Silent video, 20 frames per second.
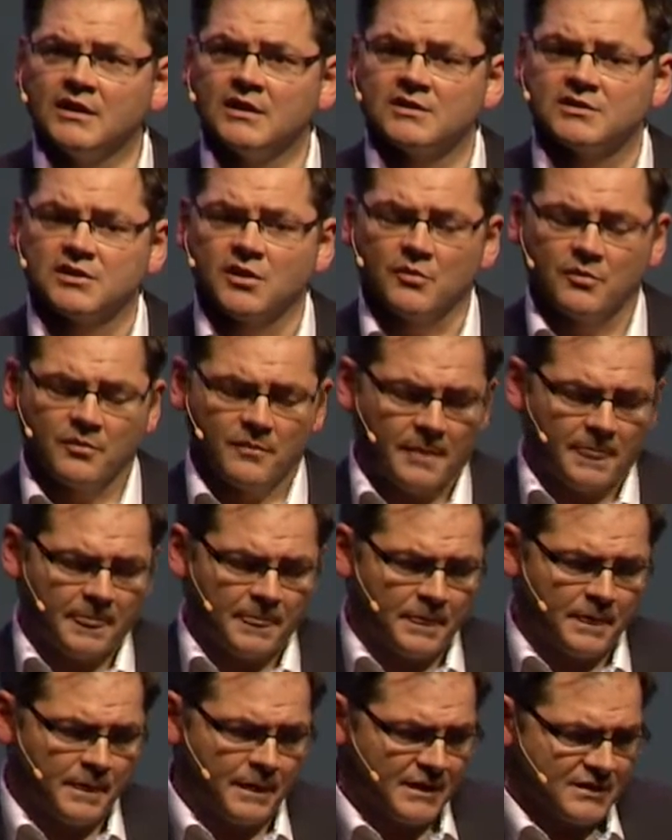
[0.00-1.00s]
So
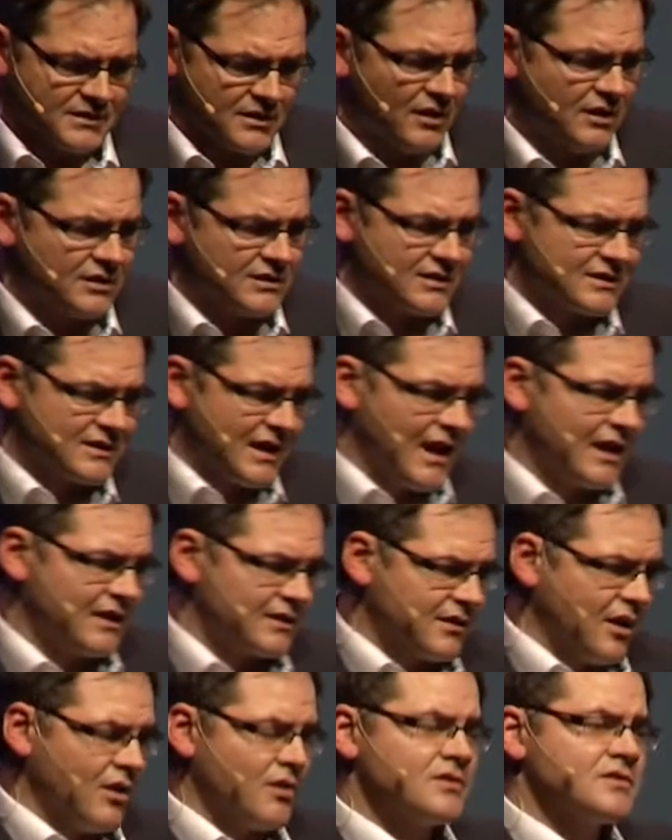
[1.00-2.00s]
they started to
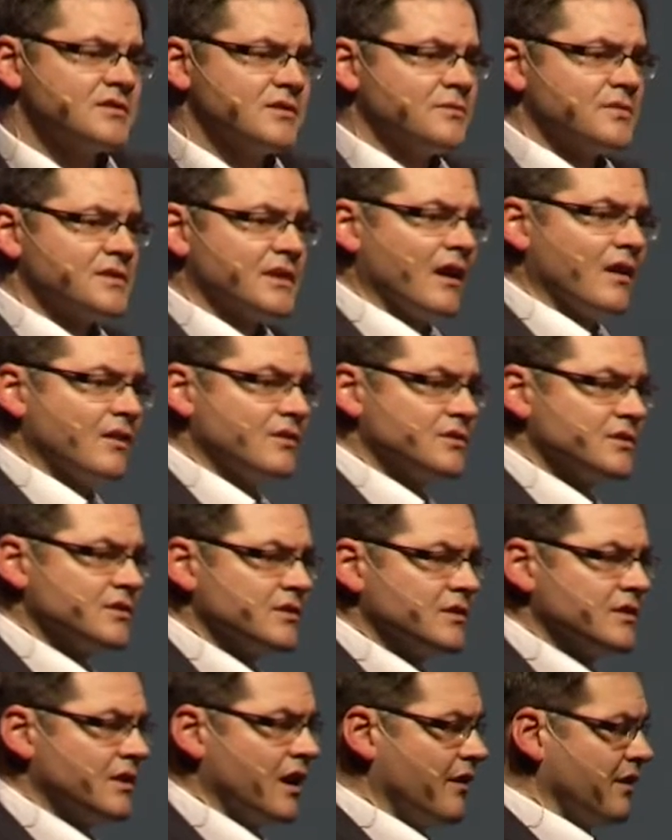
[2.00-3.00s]
diagnose themselves,
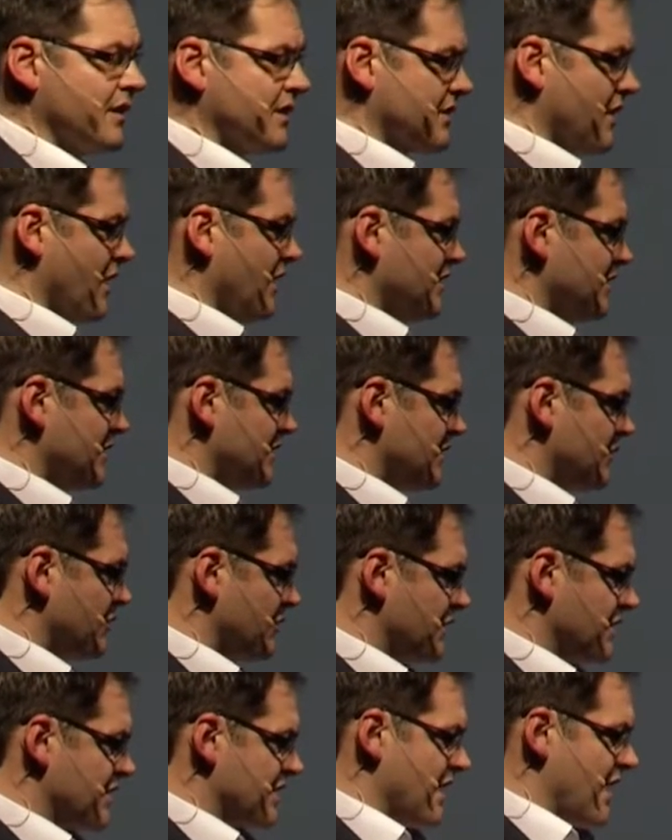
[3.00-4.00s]
and they started to
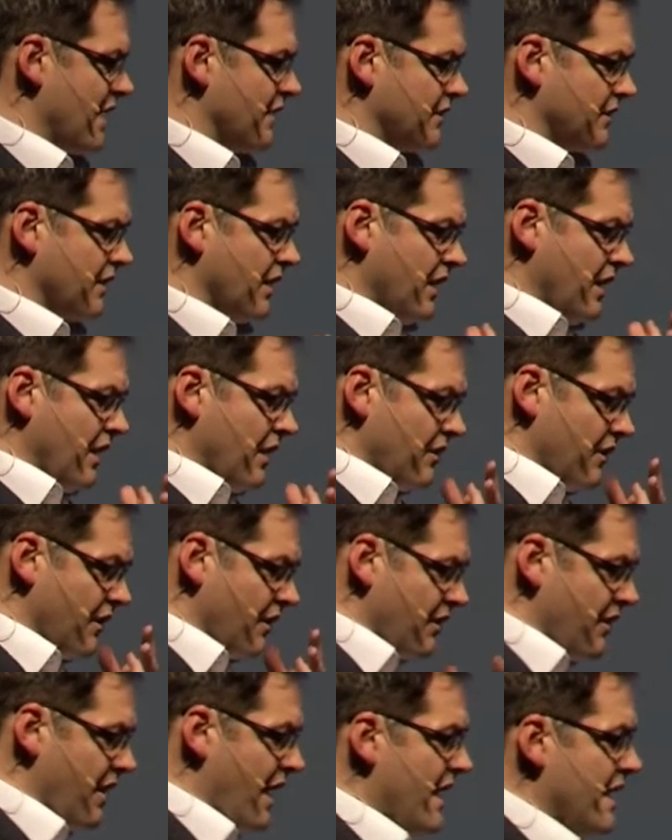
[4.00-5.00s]
understand
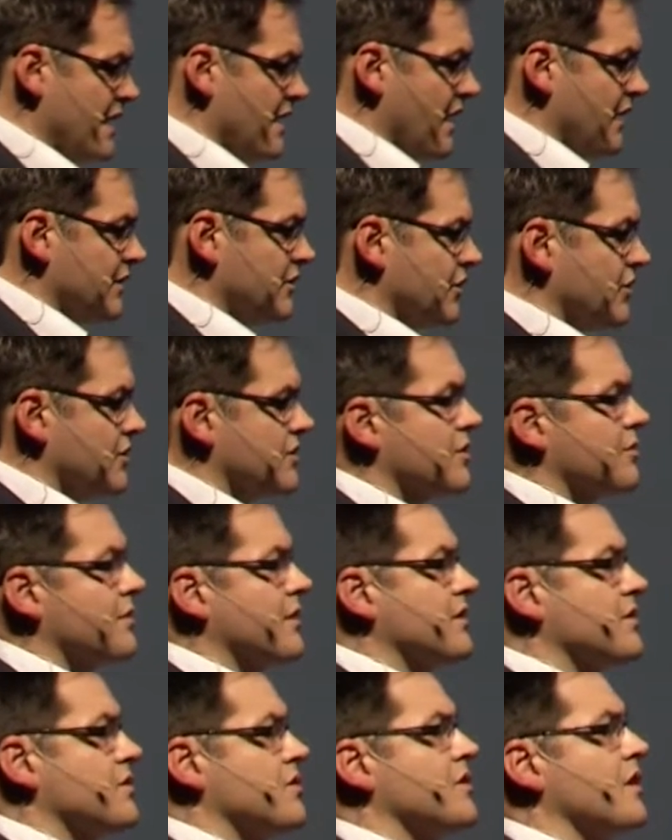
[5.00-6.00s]
that they had done
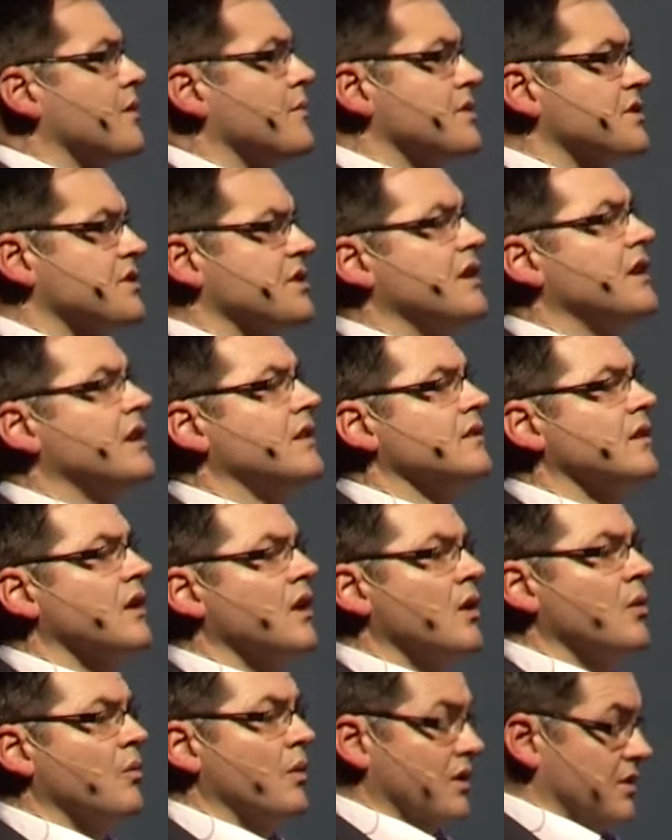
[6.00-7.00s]
something to their machine,
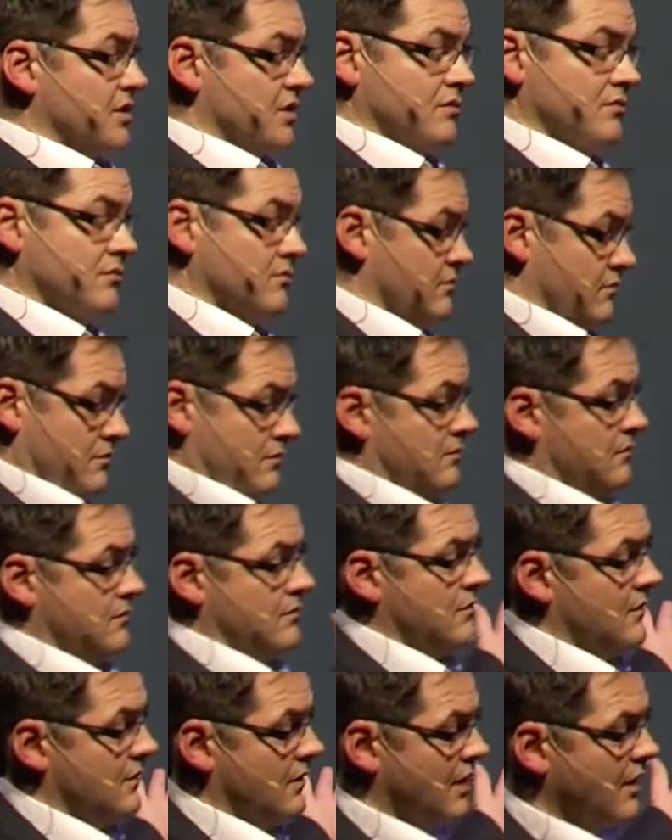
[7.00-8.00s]
which
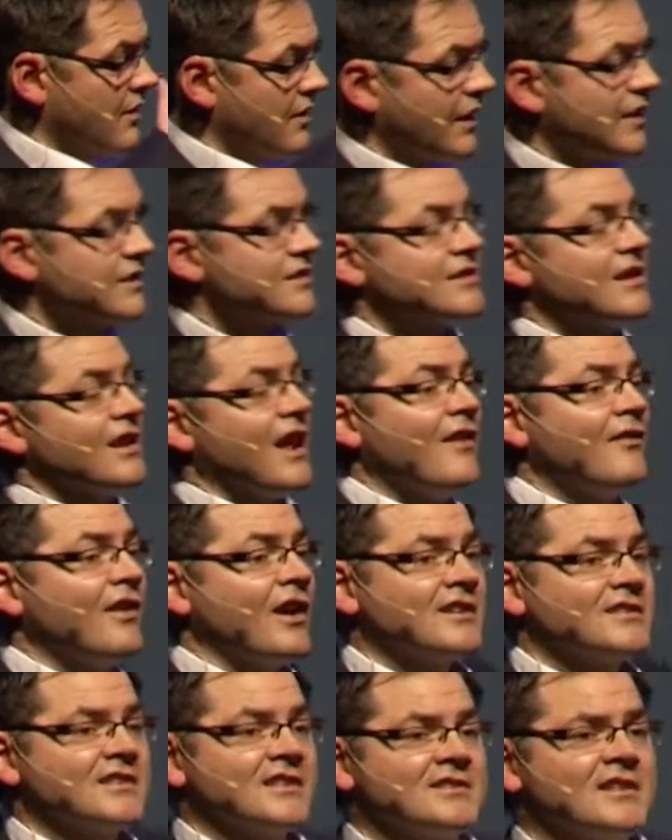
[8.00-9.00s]
they can still have
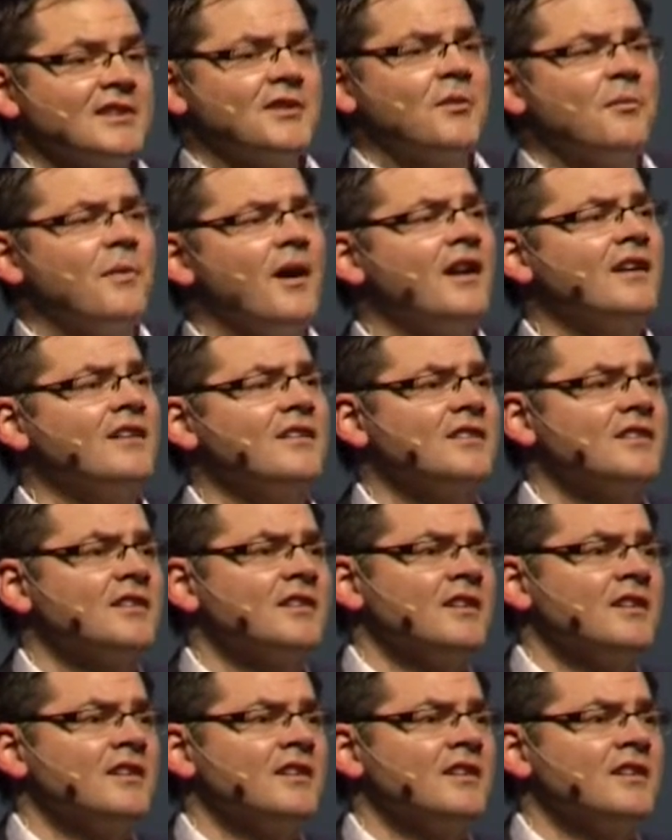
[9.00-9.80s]
access, I don't mind.